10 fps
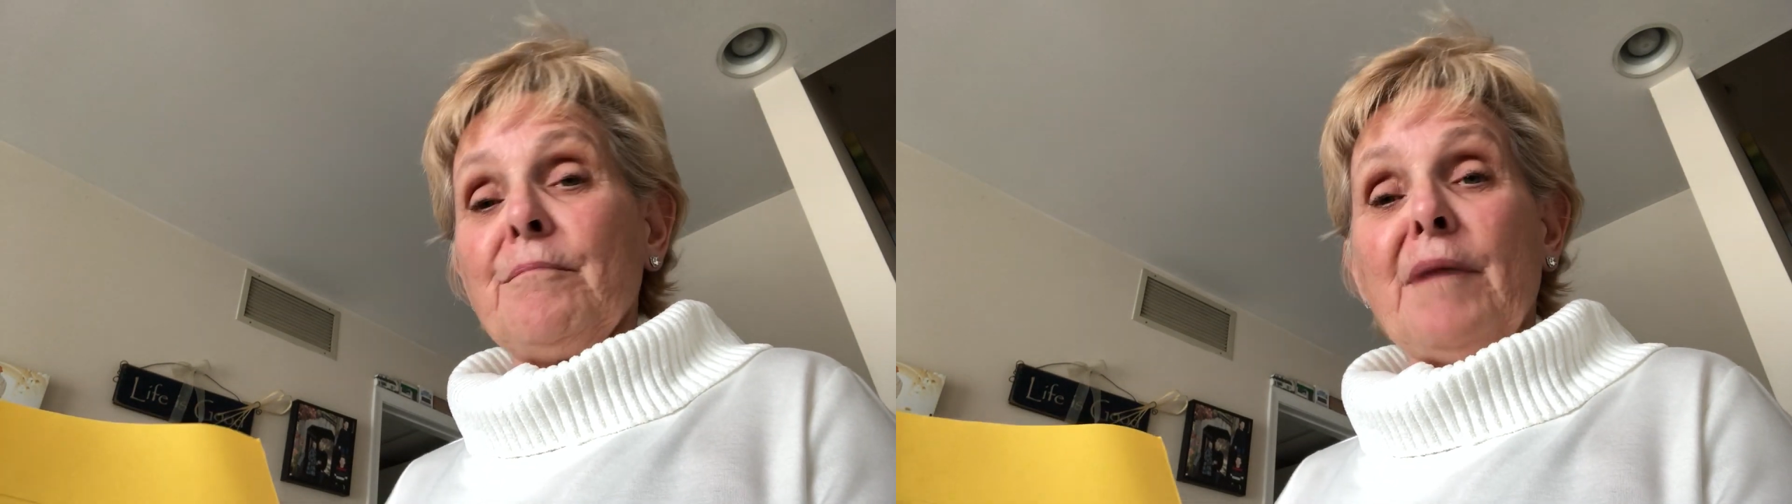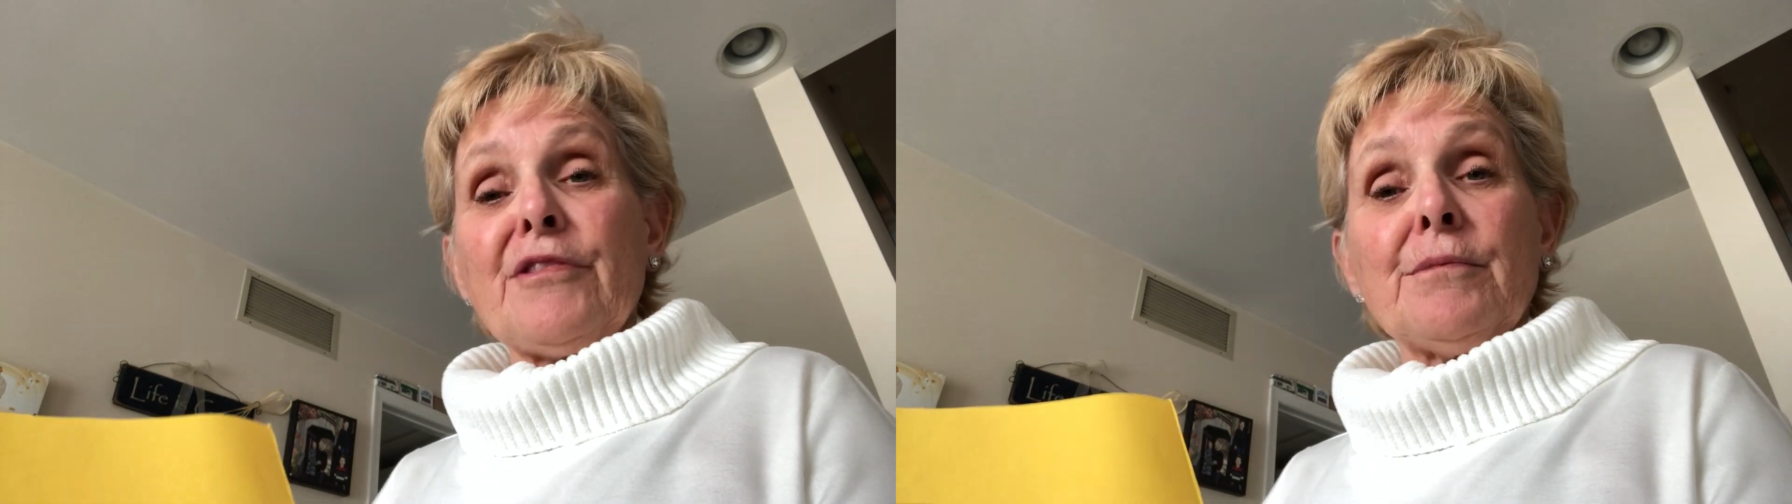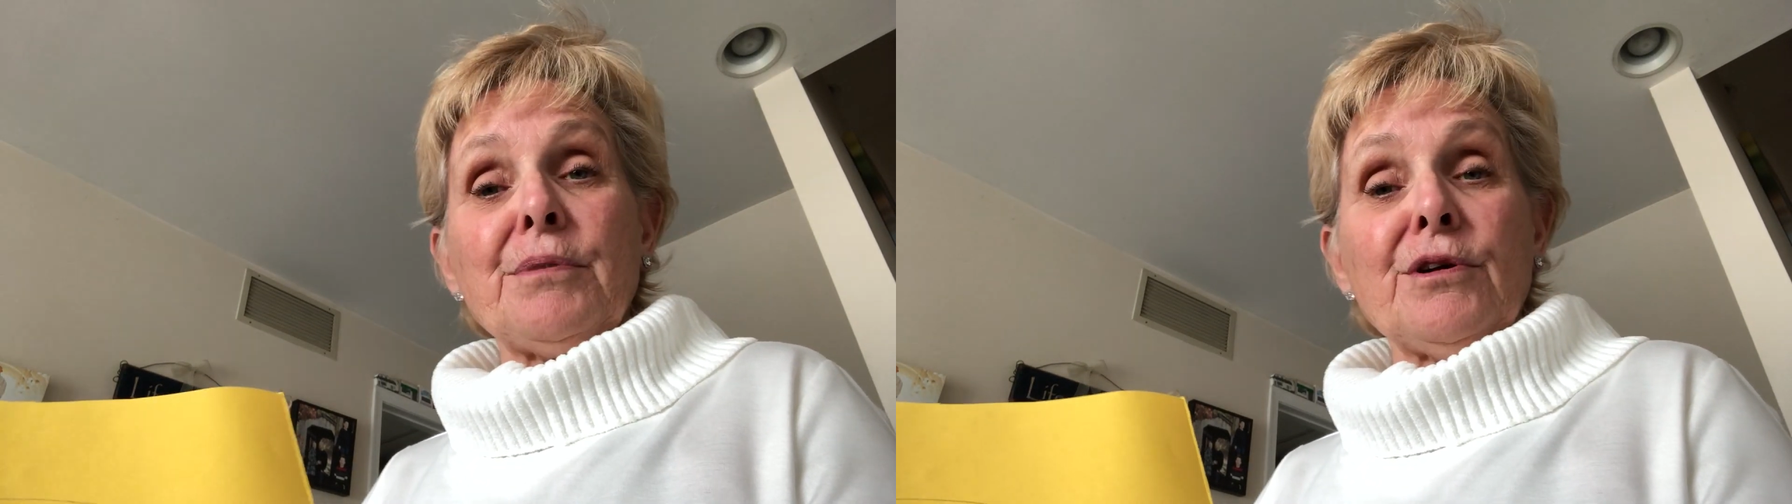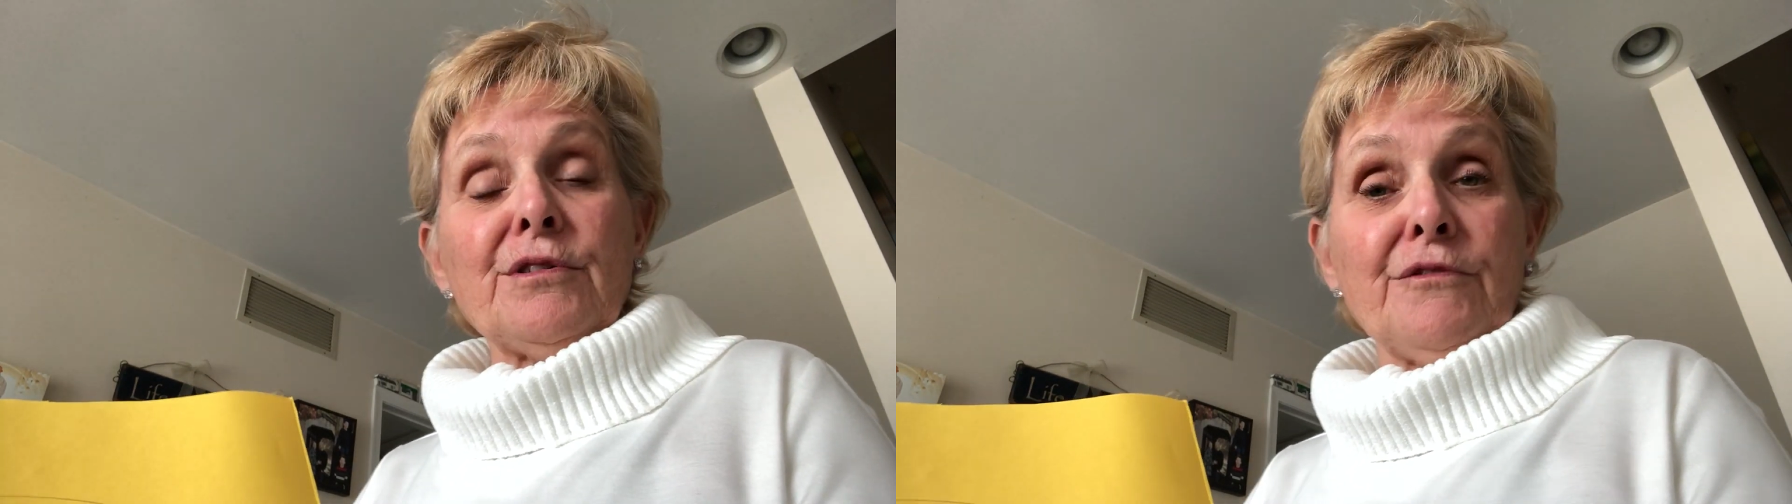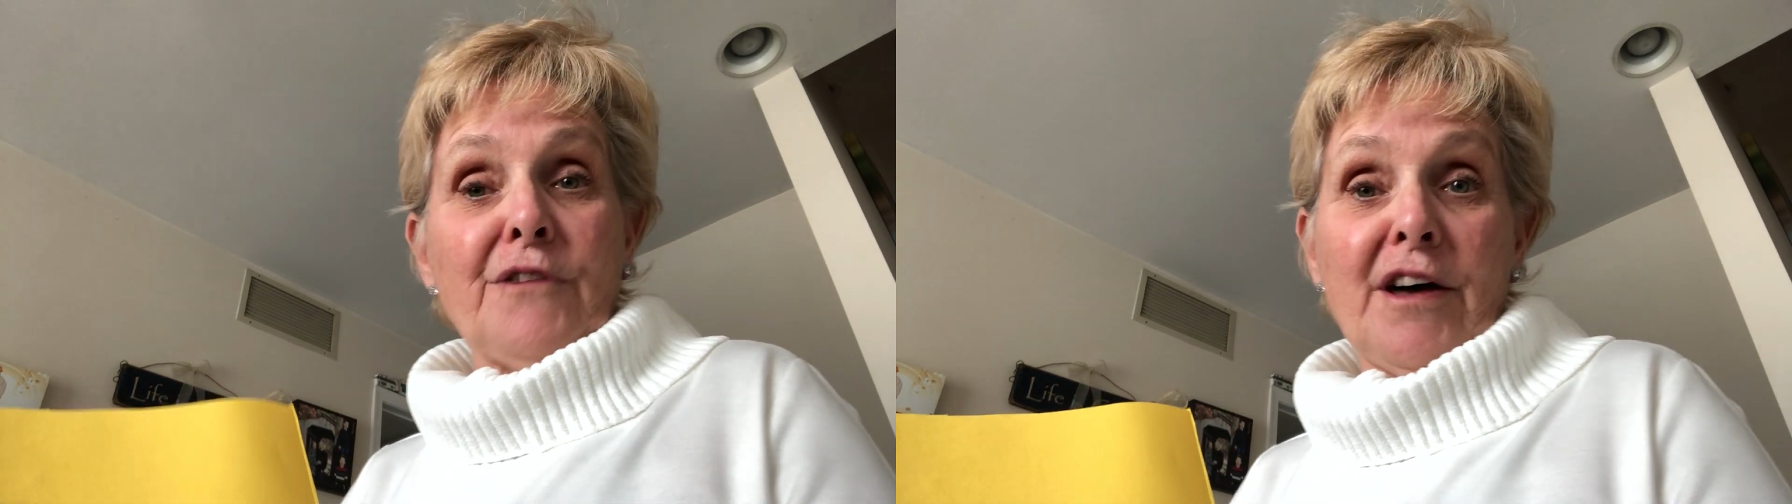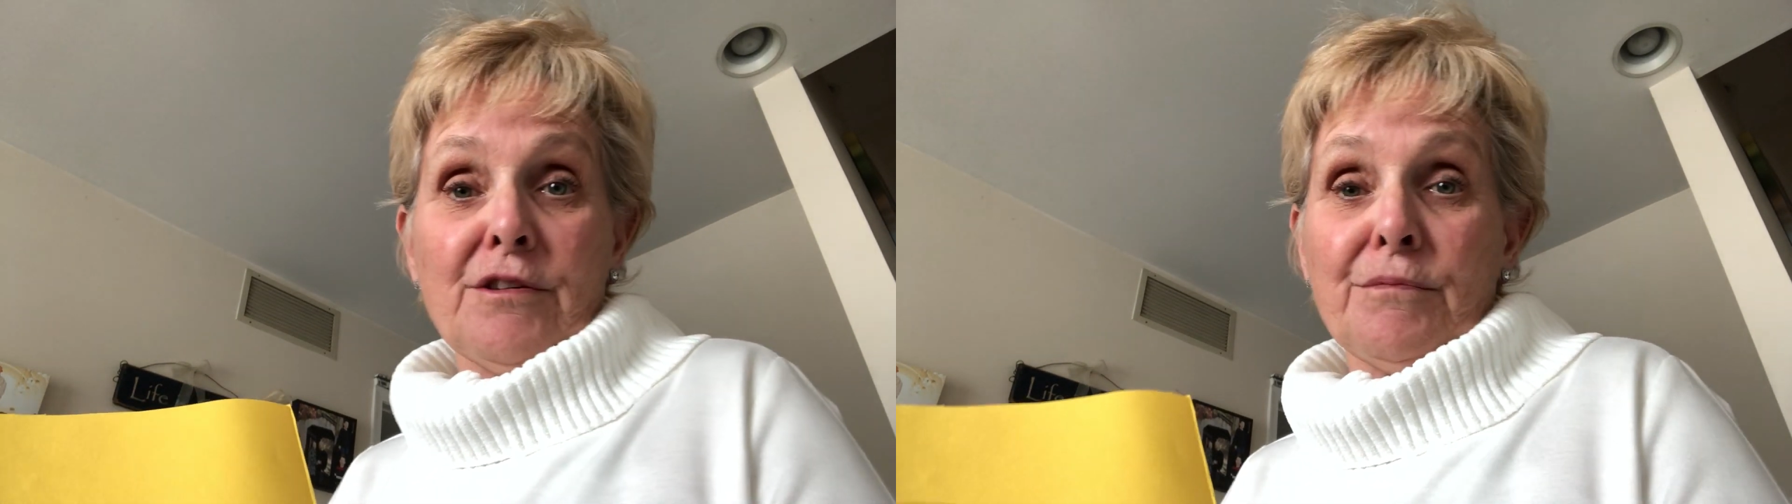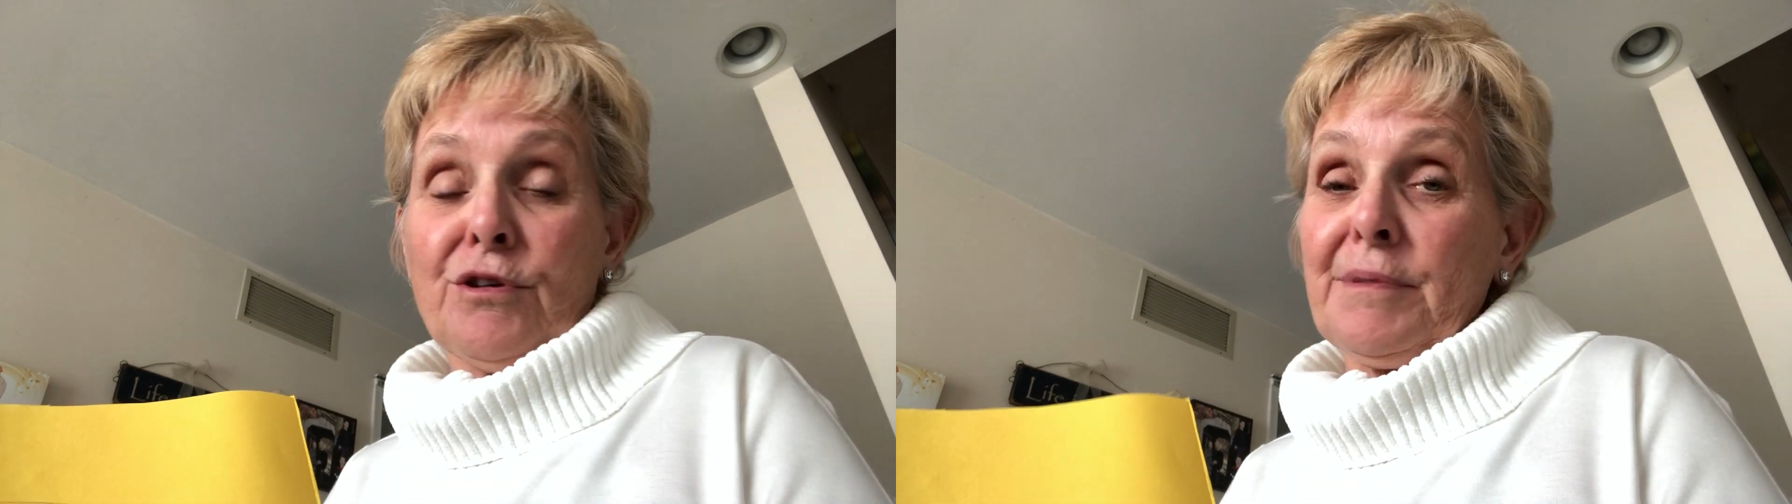mother bird and father bird